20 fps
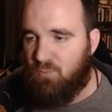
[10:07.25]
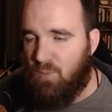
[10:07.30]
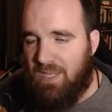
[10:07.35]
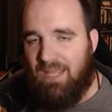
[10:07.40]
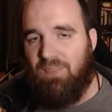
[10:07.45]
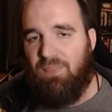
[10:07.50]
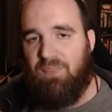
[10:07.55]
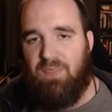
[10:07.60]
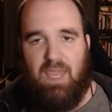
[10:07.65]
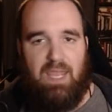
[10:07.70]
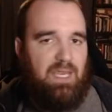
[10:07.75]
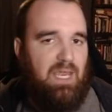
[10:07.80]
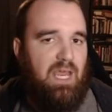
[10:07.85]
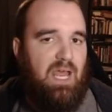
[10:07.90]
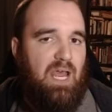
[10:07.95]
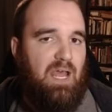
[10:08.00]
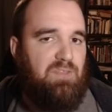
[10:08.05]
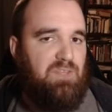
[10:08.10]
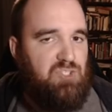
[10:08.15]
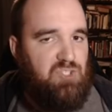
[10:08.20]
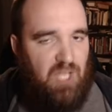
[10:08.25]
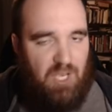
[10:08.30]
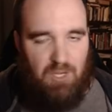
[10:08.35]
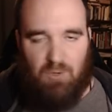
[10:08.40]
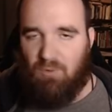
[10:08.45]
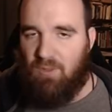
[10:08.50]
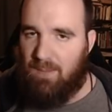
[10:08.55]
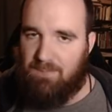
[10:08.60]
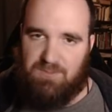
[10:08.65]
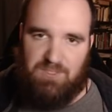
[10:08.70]
we can thank the
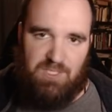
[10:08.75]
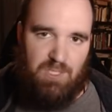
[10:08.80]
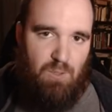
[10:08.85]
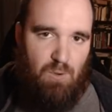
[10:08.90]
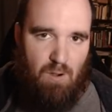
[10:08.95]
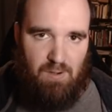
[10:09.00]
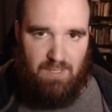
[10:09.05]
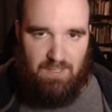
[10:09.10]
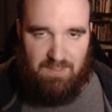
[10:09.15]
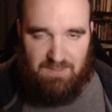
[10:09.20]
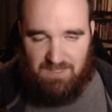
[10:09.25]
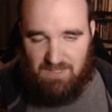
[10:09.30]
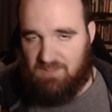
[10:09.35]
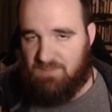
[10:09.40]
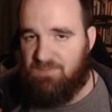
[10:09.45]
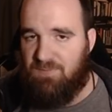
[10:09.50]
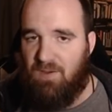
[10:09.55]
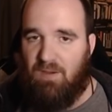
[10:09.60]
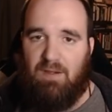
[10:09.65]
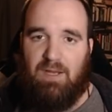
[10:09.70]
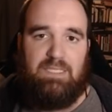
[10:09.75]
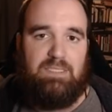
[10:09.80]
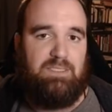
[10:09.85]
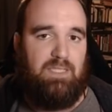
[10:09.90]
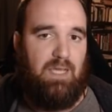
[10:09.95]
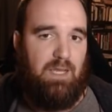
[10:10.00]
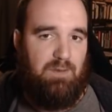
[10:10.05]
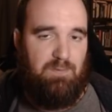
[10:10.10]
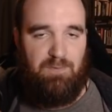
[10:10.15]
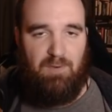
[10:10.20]
general MCU audience that is very
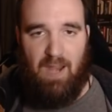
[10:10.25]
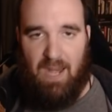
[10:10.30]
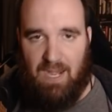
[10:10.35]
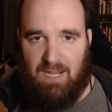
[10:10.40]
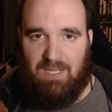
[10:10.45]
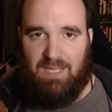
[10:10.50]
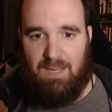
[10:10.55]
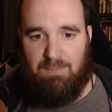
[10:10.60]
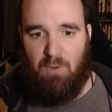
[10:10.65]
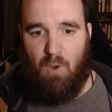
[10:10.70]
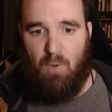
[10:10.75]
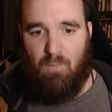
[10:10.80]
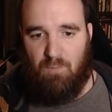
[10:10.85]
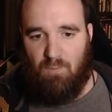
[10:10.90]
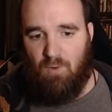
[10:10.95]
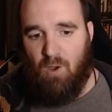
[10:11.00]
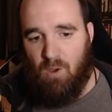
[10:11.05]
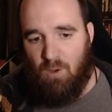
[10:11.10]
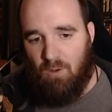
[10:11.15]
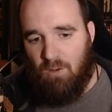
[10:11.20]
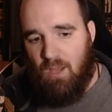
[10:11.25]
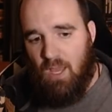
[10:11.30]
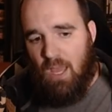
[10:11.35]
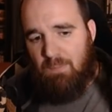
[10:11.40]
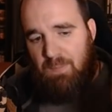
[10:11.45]
excited for Endgame overall.